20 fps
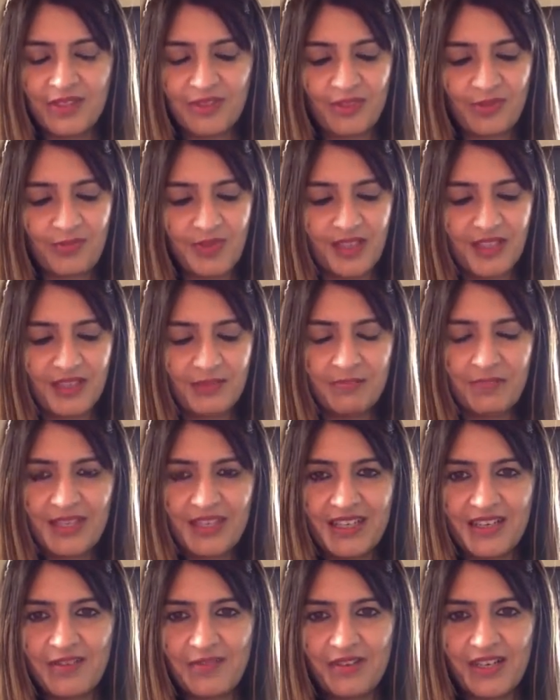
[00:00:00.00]
So, but
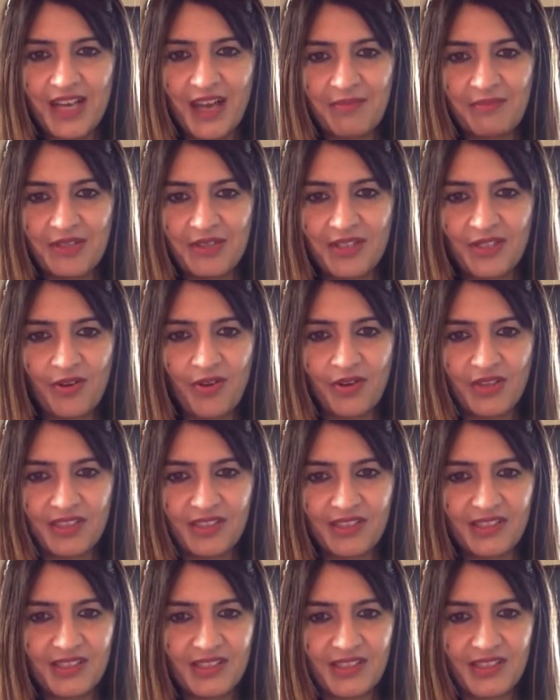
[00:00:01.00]
it will happen in
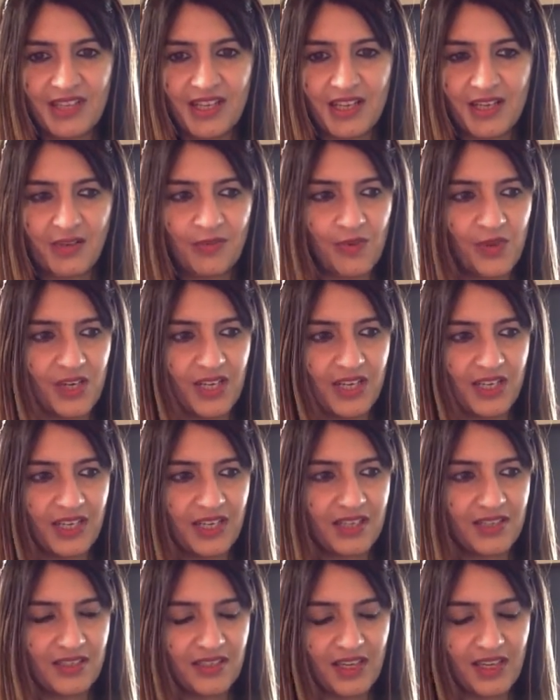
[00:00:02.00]
August is the what I get.